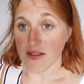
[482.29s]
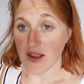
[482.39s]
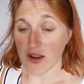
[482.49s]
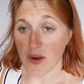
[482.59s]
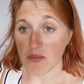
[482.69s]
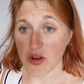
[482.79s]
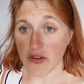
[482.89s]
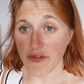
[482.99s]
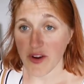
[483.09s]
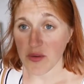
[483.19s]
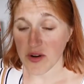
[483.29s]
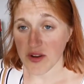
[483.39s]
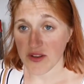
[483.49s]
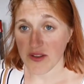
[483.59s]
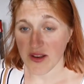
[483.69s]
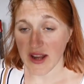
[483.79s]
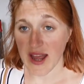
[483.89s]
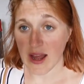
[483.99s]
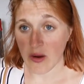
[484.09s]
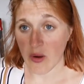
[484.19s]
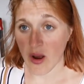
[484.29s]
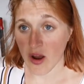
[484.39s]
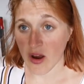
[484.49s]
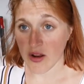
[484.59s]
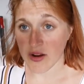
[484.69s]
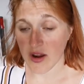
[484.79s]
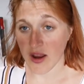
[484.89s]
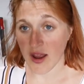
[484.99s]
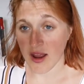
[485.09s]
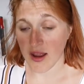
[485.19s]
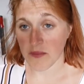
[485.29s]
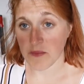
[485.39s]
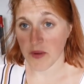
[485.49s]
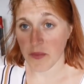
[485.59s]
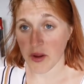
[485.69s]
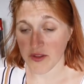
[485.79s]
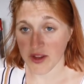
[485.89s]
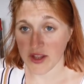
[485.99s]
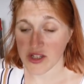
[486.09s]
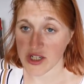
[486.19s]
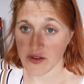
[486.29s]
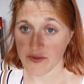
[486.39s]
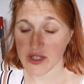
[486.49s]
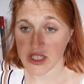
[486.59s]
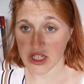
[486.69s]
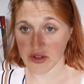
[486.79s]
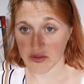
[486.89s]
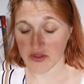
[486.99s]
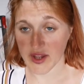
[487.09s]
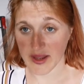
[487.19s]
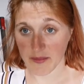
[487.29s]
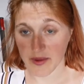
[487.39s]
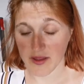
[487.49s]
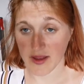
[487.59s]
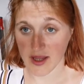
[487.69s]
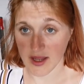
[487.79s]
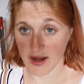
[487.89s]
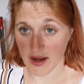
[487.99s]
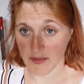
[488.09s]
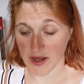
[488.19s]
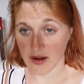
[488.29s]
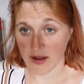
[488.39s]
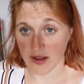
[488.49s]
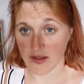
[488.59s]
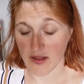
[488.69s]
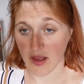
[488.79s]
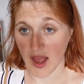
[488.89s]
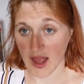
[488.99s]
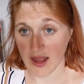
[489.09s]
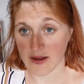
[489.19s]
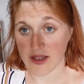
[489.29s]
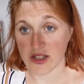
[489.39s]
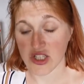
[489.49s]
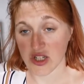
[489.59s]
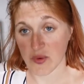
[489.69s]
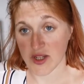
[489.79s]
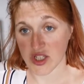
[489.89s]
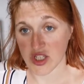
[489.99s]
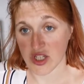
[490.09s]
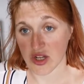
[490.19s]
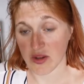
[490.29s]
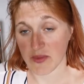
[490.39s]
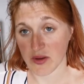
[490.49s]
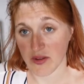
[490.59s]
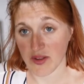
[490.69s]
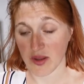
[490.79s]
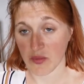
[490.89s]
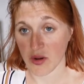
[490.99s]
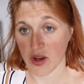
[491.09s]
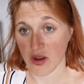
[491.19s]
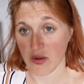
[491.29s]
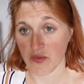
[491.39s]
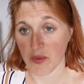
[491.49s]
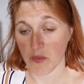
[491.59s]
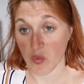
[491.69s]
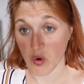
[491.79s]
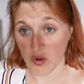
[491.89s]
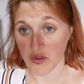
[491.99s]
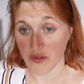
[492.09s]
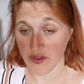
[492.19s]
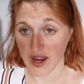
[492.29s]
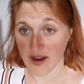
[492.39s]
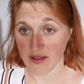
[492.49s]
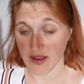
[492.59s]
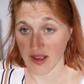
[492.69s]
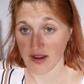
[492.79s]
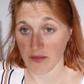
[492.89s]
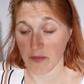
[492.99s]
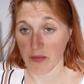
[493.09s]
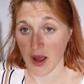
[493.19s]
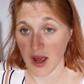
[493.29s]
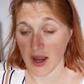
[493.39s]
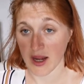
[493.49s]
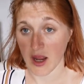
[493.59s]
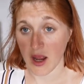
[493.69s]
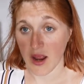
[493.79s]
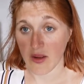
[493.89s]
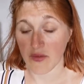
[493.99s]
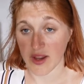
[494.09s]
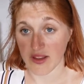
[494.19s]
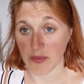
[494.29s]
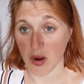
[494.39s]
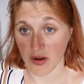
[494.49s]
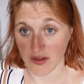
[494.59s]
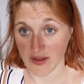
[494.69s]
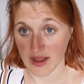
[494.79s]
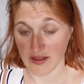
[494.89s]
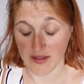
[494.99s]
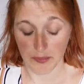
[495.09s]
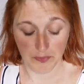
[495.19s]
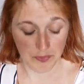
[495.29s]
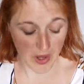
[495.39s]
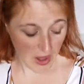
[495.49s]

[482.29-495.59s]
So I'm going to focus now on persecution of the Jews in particular, because the Jewish community were the worst affected by these policies.